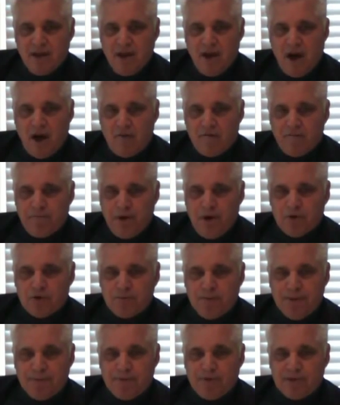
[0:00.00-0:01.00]
of
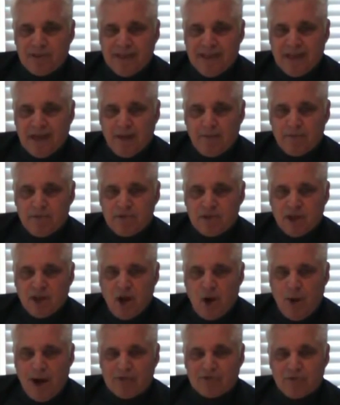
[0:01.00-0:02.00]
most people's incomes
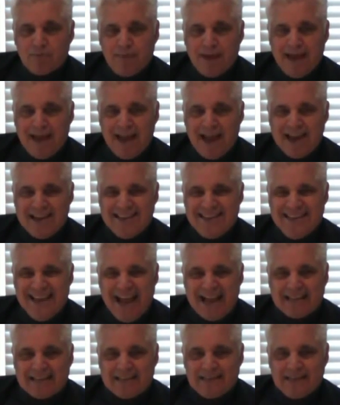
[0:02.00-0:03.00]
go out to pay
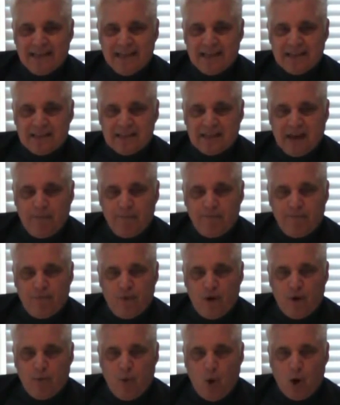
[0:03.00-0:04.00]
debt in some
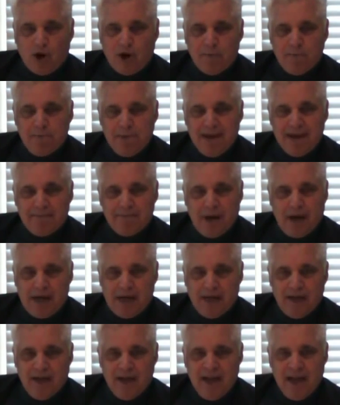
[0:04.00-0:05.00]
form or committed
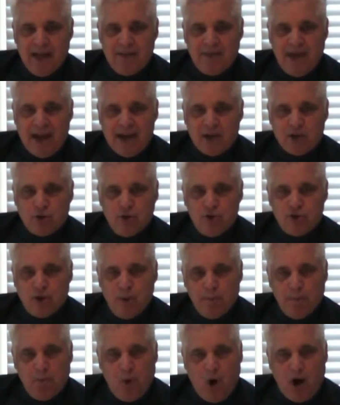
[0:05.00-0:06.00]
money. And that includes
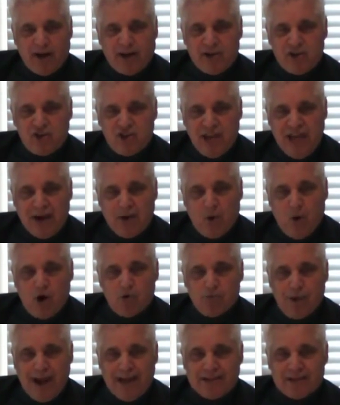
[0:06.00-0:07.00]
mortgage debt or
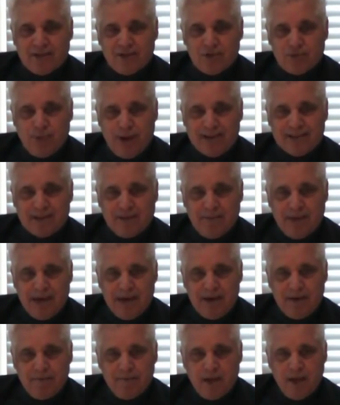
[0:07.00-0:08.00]
rent, because rent's
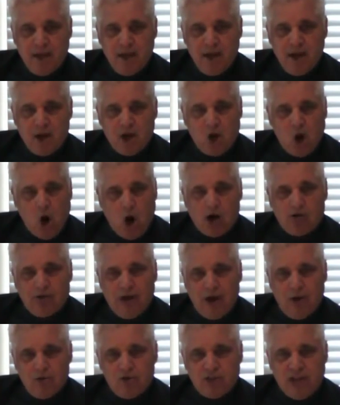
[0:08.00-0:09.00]
committed, car
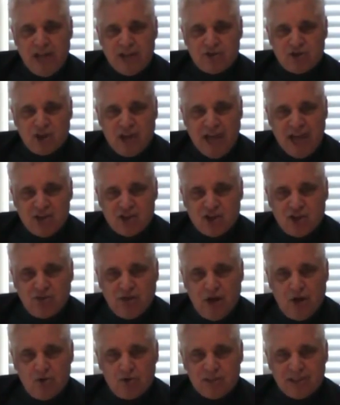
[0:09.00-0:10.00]
loans, education
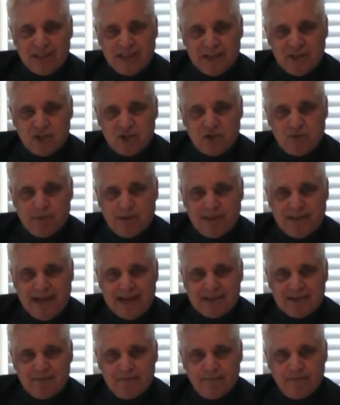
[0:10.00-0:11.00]
loans, and consumer debt.